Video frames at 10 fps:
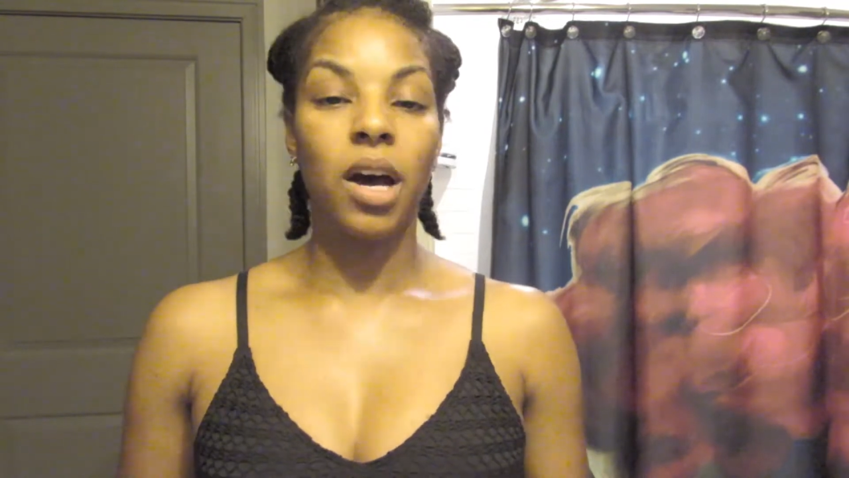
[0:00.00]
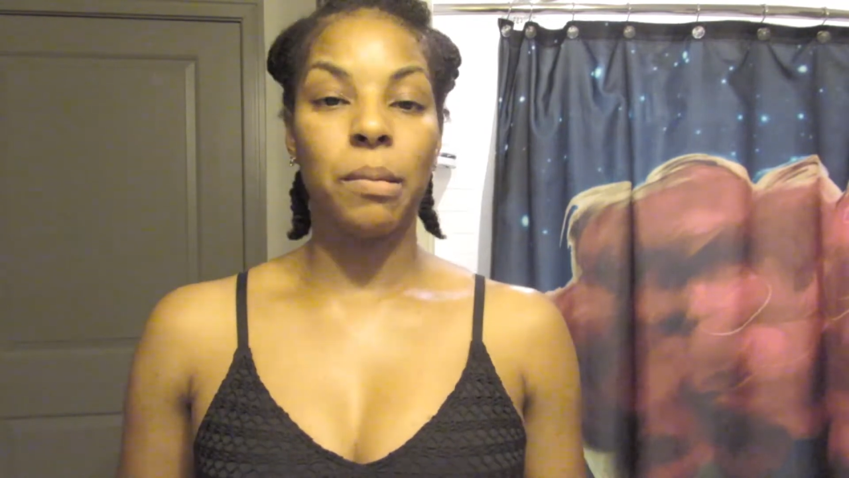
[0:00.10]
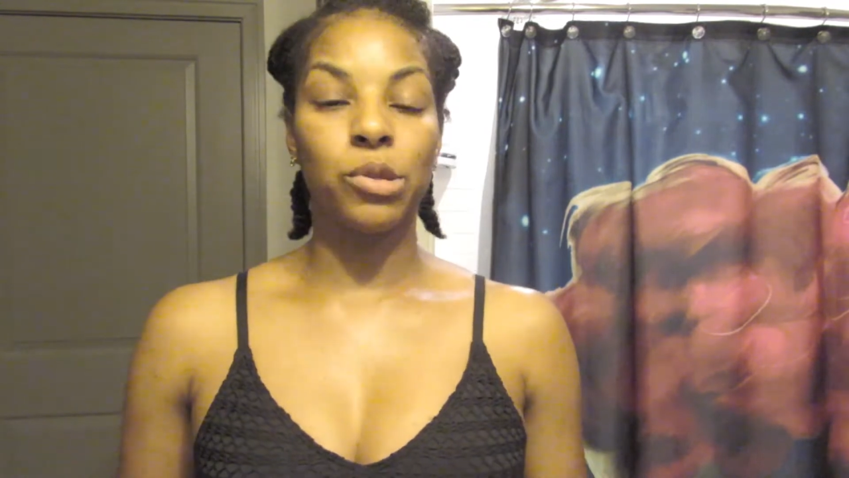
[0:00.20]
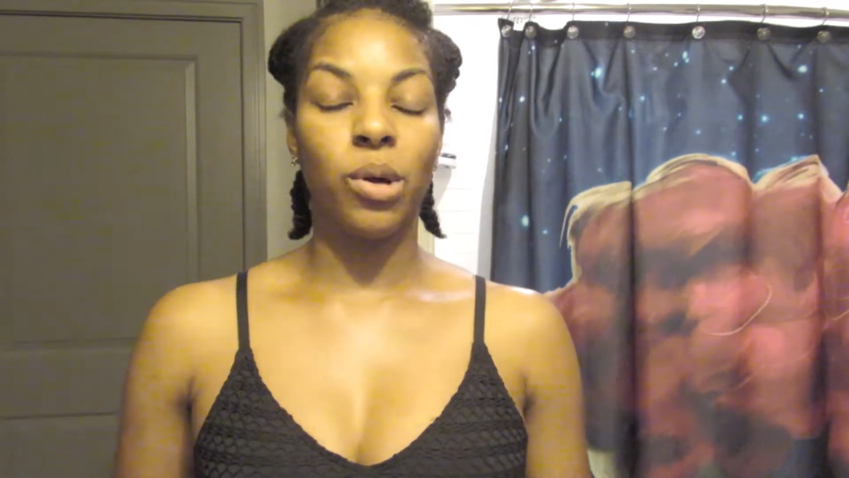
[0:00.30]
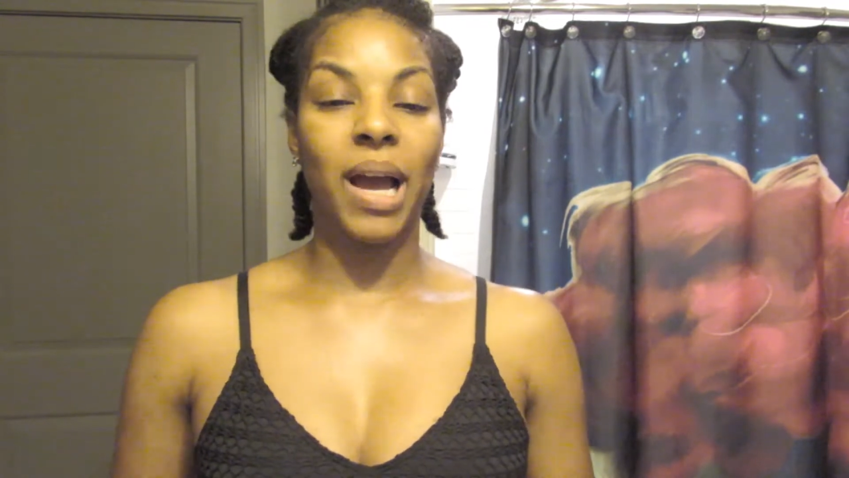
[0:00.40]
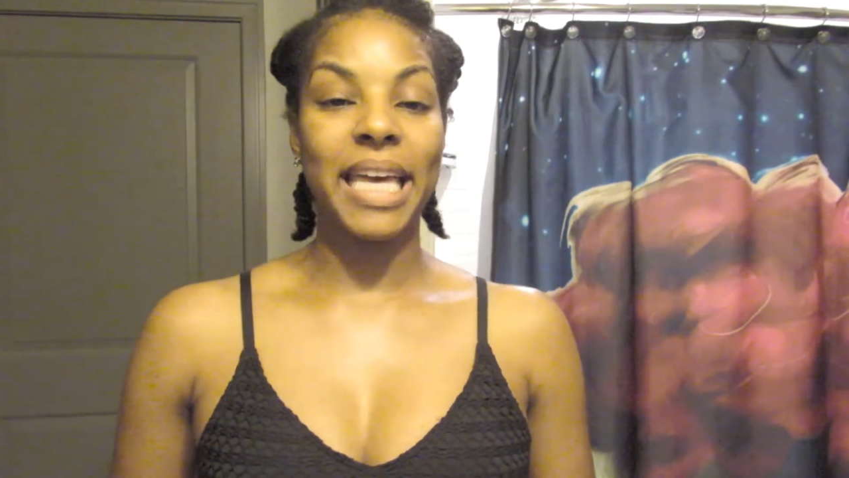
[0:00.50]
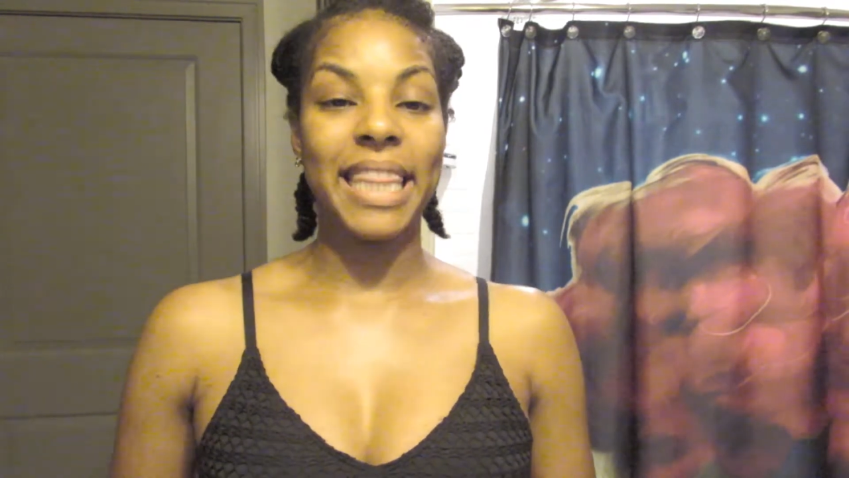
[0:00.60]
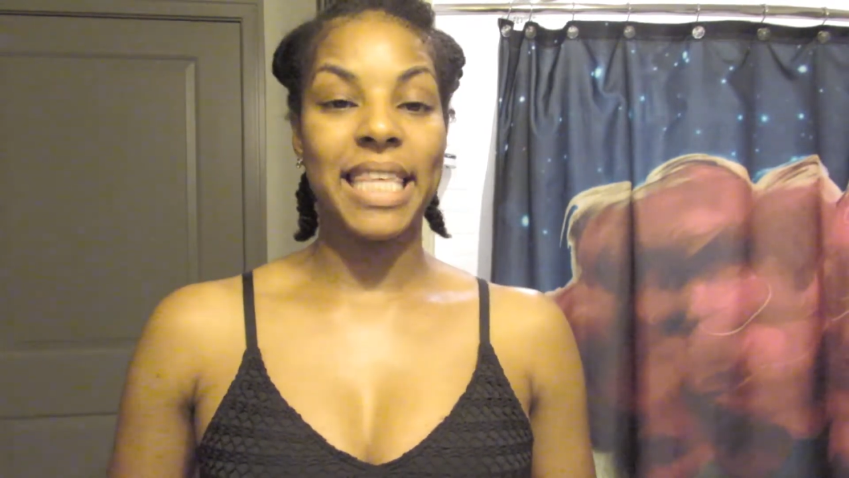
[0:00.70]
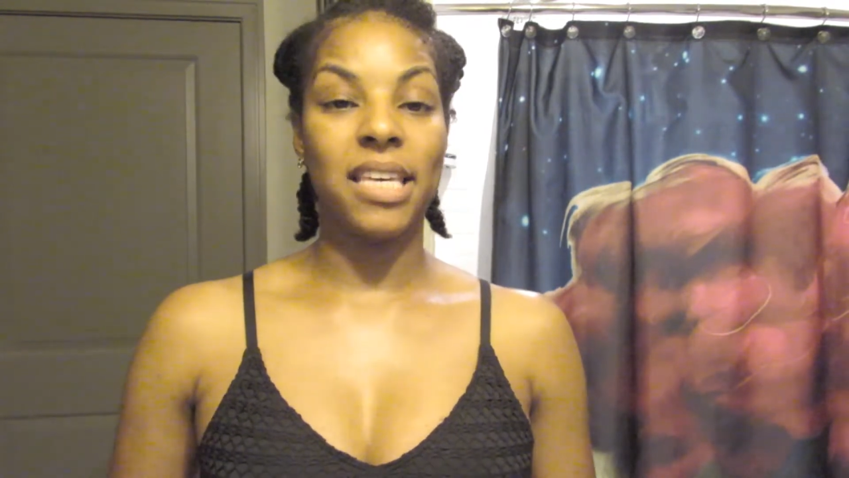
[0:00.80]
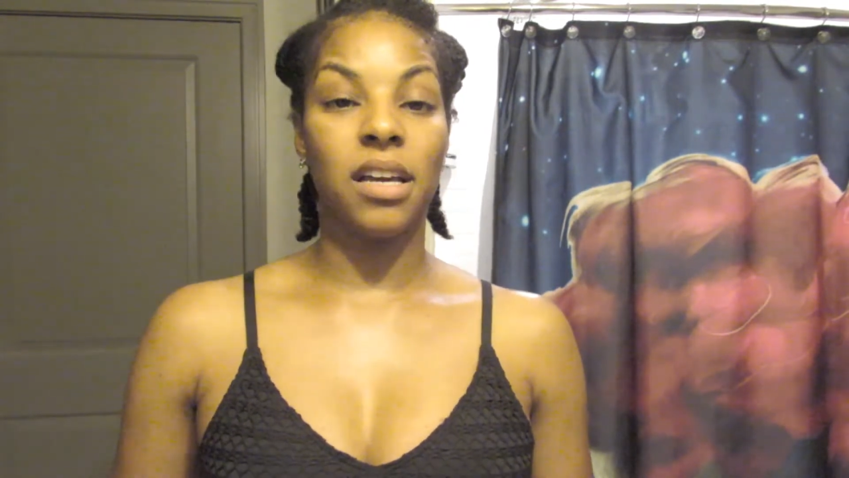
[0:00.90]
I'm
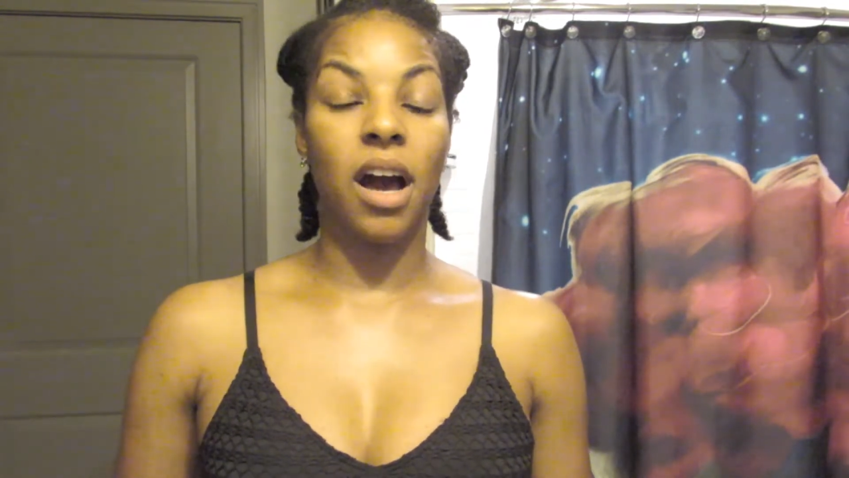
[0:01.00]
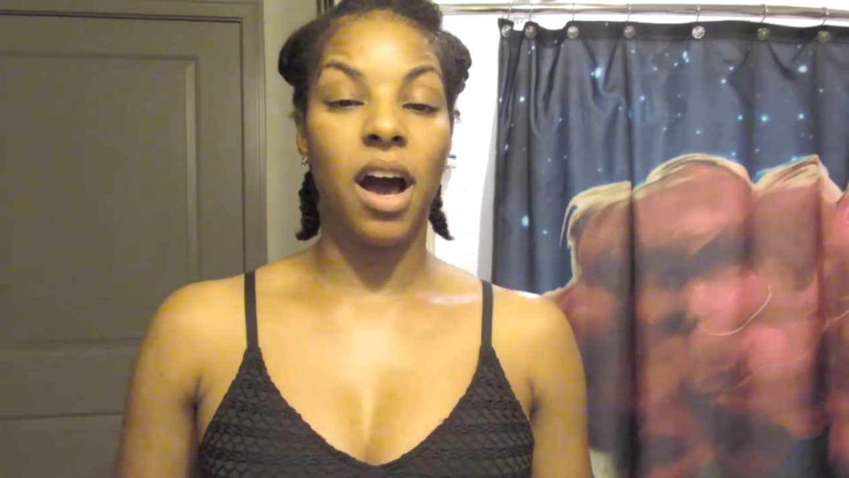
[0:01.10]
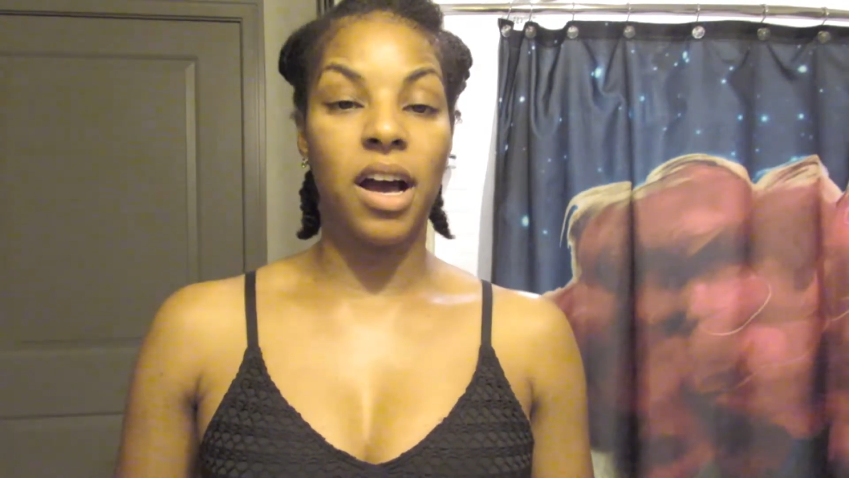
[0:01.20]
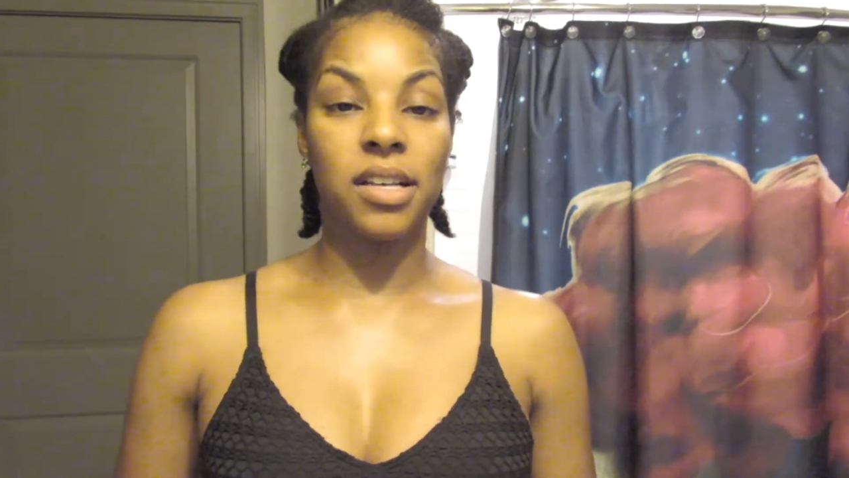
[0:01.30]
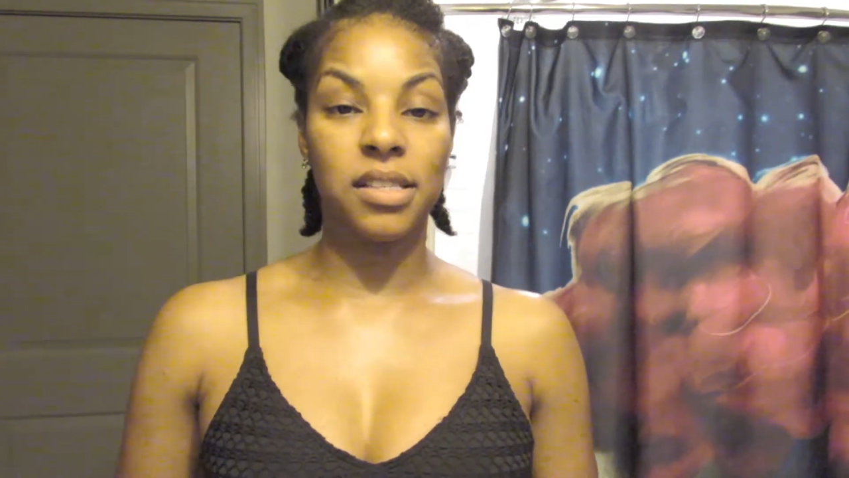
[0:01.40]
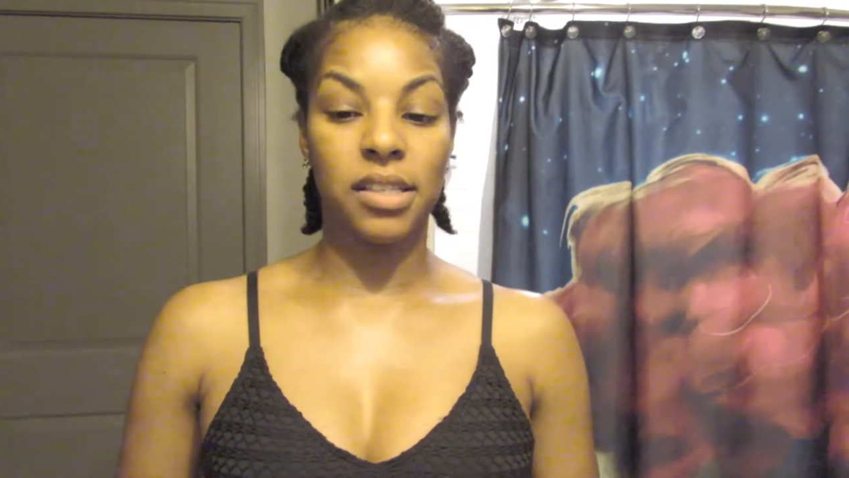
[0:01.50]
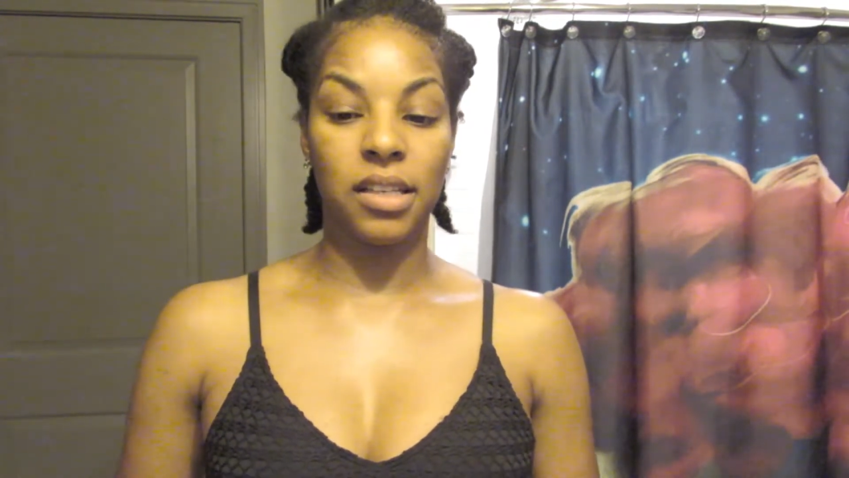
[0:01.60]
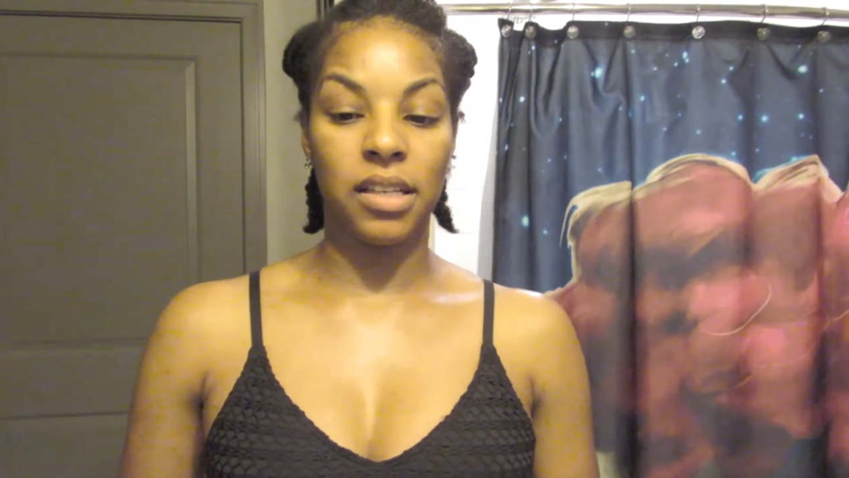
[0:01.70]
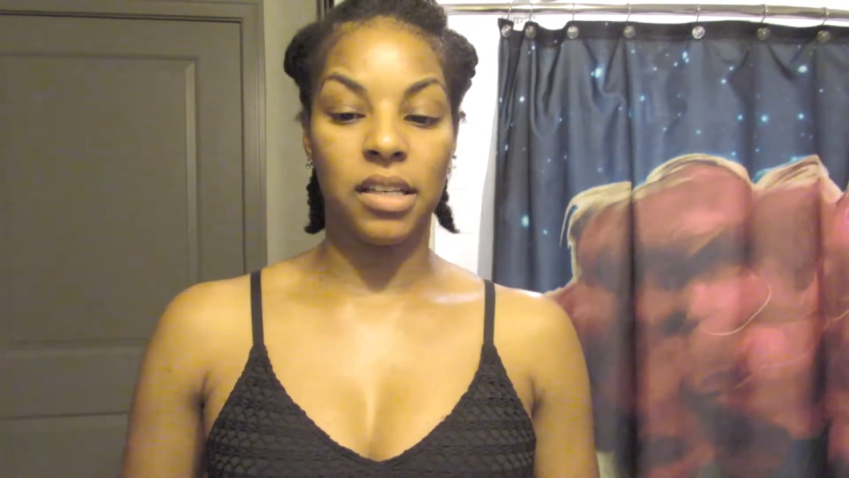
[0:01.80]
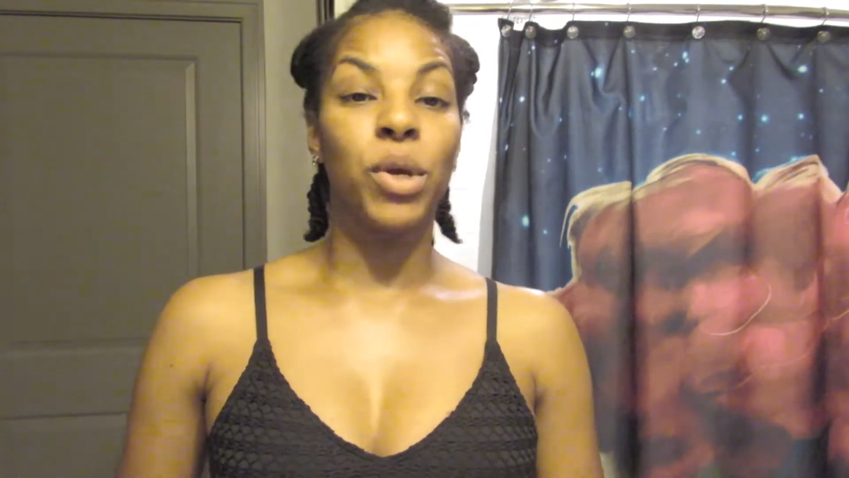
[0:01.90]
trying the Aussie